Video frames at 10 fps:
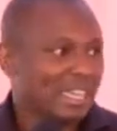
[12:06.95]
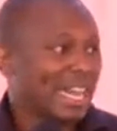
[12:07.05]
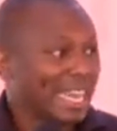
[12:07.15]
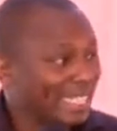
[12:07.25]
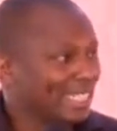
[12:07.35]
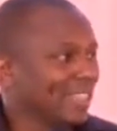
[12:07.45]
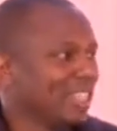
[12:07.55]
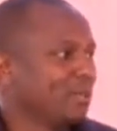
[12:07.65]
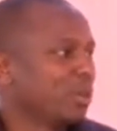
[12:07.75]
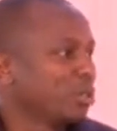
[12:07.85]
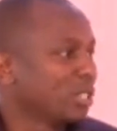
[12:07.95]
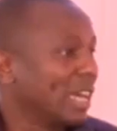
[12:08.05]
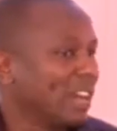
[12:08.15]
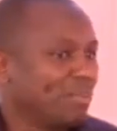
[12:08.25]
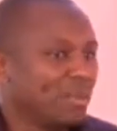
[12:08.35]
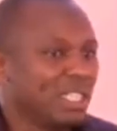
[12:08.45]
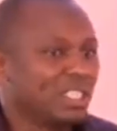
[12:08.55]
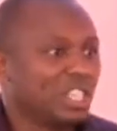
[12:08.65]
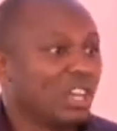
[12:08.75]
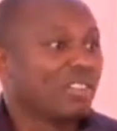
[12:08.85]
And I say this because I have been
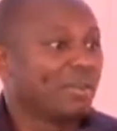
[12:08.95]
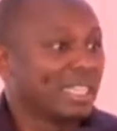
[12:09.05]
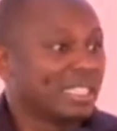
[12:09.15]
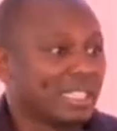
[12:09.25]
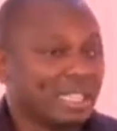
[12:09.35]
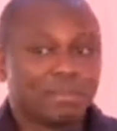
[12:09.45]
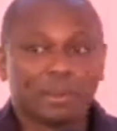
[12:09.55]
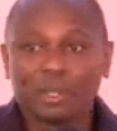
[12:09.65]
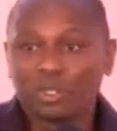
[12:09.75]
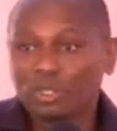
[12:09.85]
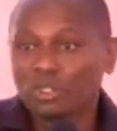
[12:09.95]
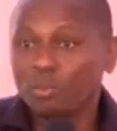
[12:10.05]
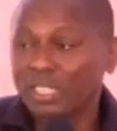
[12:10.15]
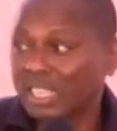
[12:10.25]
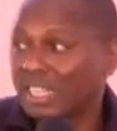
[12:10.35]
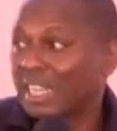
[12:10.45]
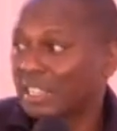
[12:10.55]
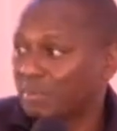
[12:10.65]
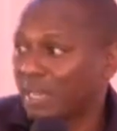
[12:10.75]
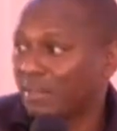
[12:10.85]
chair of the Budget and Appropriations Committee in the
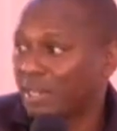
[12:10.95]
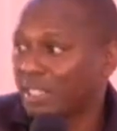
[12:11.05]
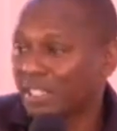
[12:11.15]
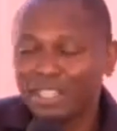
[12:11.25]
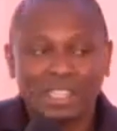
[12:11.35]
last parliament